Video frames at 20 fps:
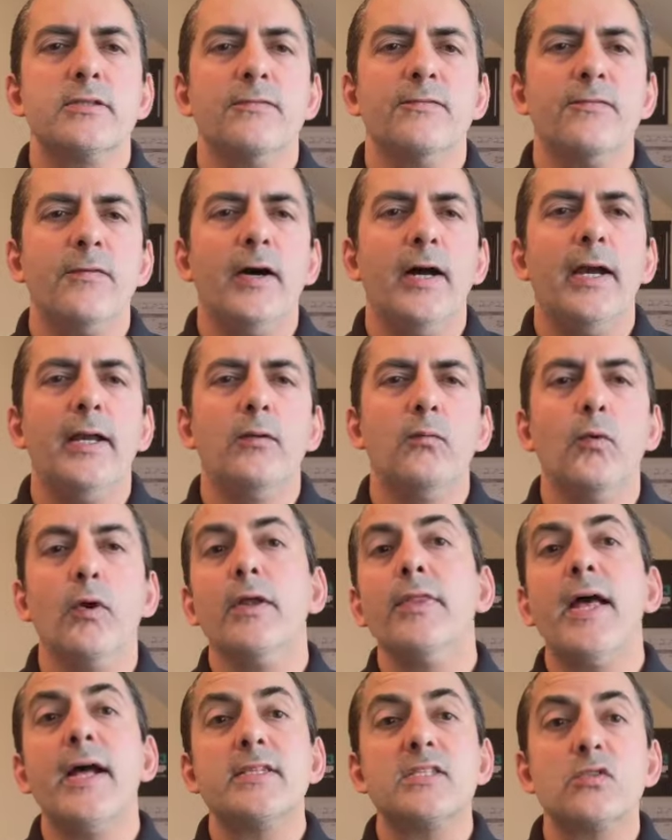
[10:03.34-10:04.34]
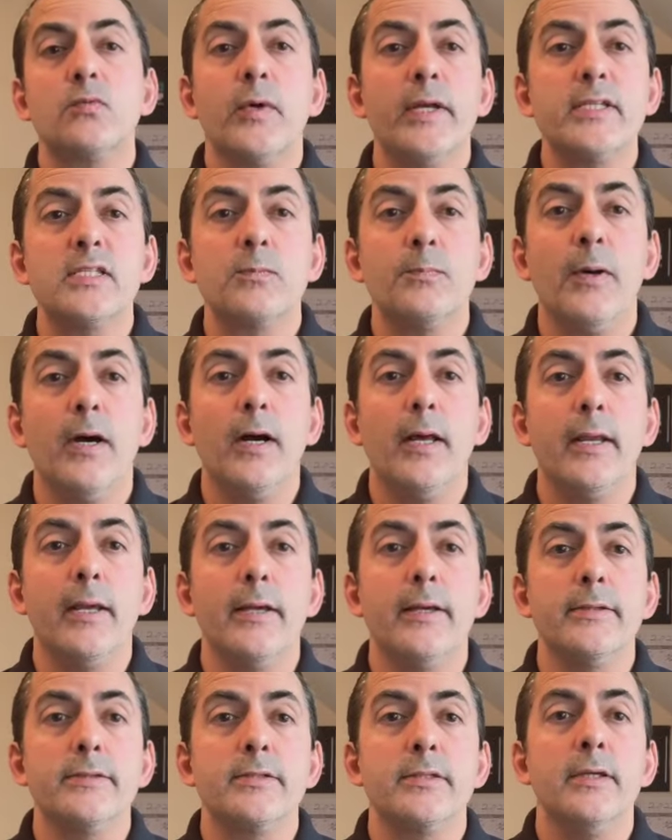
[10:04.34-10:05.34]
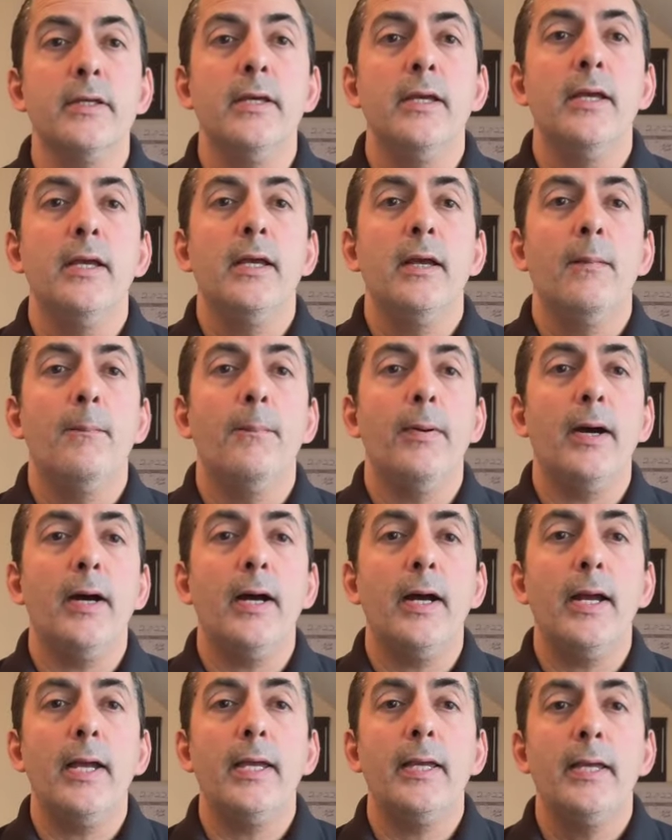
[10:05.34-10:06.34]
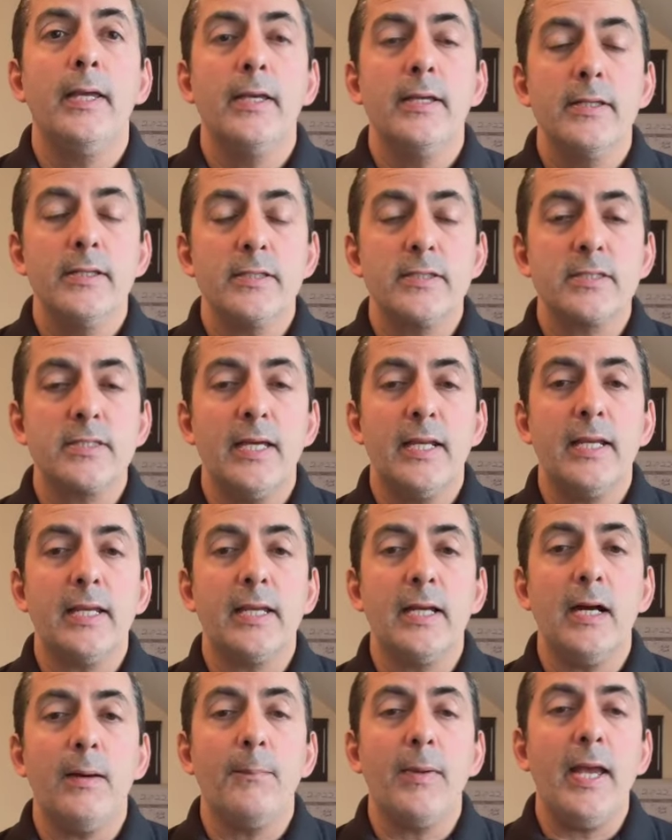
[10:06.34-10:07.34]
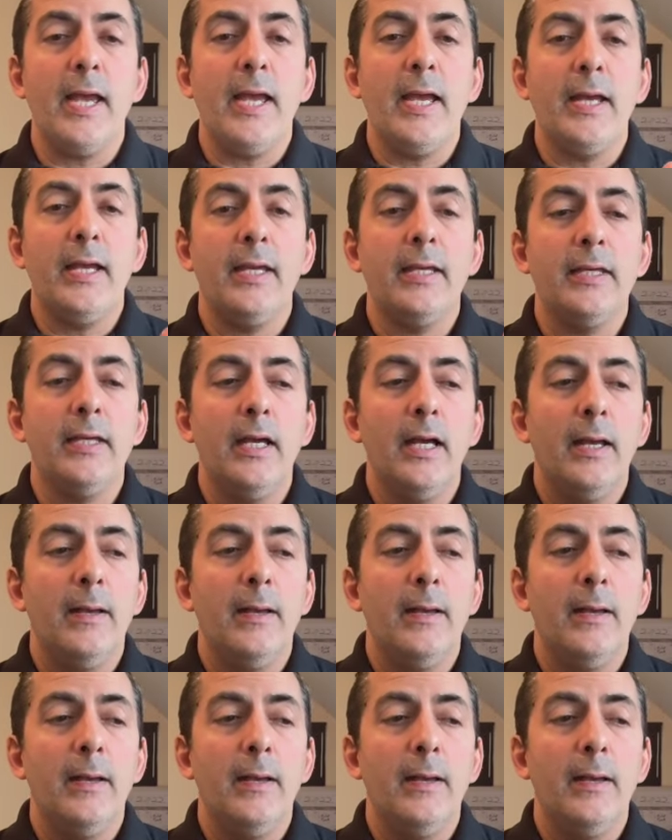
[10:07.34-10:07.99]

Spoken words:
find where that sweet spot is by setting up a